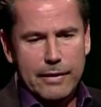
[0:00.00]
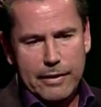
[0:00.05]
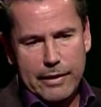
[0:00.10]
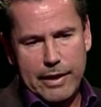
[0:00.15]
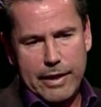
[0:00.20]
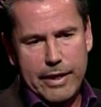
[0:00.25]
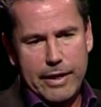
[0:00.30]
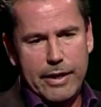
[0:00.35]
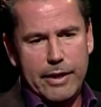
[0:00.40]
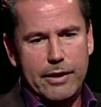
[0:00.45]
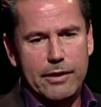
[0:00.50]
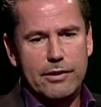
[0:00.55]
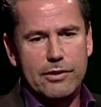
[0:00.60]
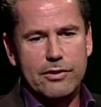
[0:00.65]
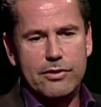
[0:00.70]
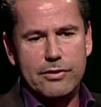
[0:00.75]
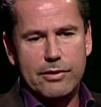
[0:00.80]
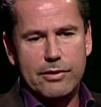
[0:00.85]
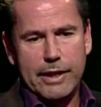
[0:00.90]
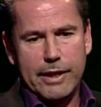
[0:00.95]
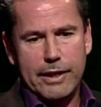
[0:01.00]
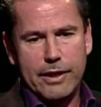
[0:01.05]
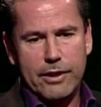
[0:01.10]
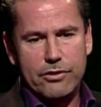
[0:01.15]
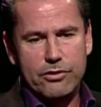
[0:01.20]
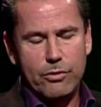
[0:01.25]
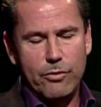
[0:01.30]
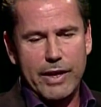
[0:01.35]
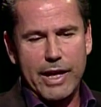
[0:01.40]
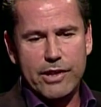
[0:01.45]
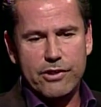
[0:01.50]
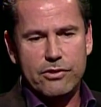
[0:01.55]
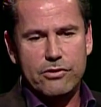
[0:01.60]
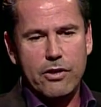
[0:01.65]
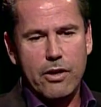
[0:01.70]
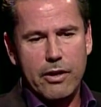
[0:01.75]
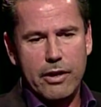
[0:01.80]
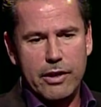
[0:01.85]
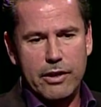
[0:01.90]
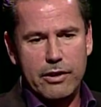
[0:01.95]
And so that
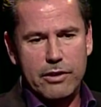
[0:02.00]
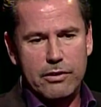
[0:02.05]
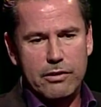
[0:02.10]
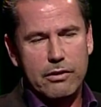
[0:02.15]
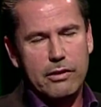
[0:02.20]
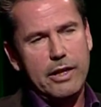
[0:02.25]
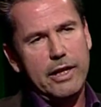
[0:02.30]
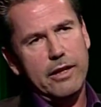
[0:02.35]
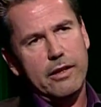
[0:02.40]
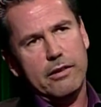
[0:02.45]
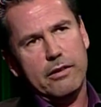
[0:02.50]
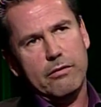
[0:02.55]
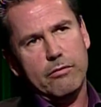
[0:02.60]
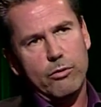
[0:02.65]
started in